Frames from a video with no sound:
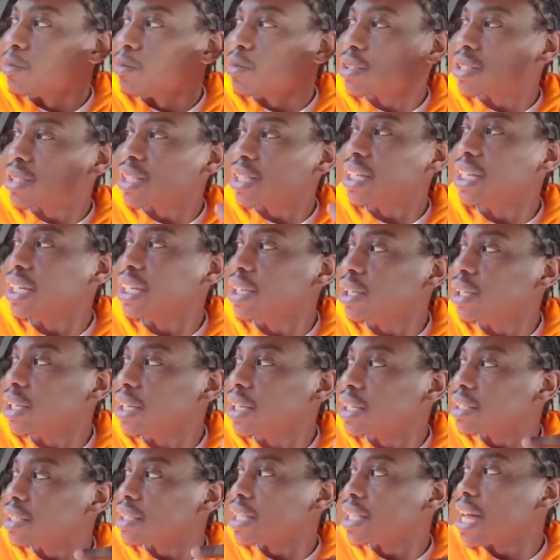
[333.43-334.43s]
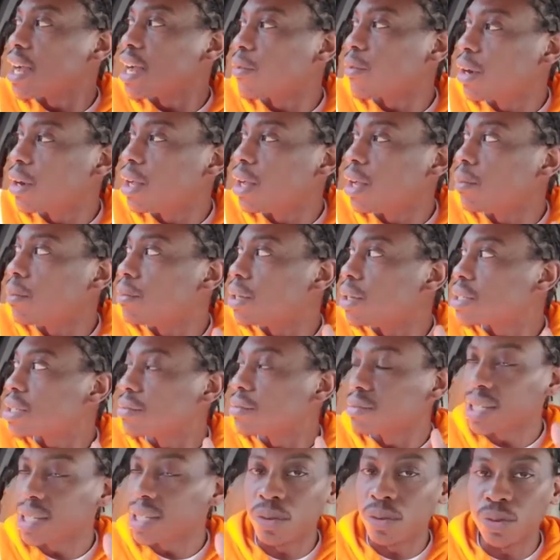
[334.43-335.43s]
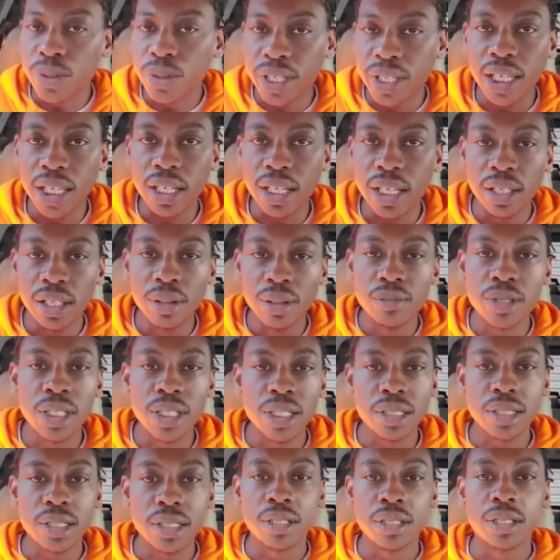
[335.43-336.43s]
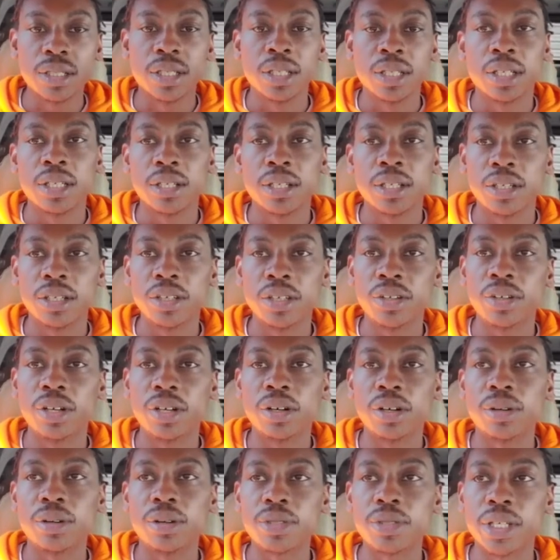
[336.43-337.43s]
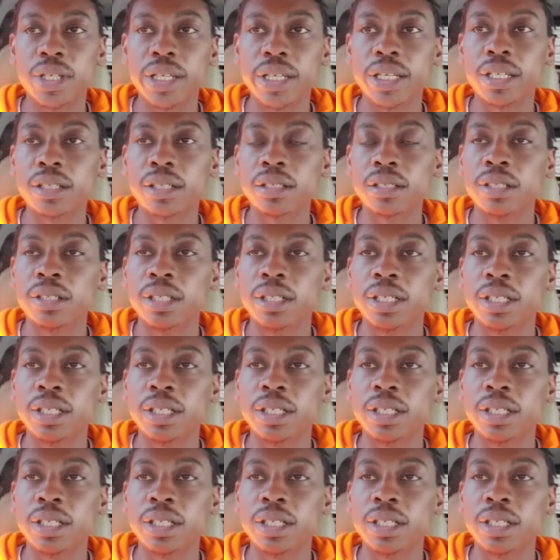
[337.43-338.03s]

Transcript: see into that realm, but sometimes we get glimpses. You know what I'm saying?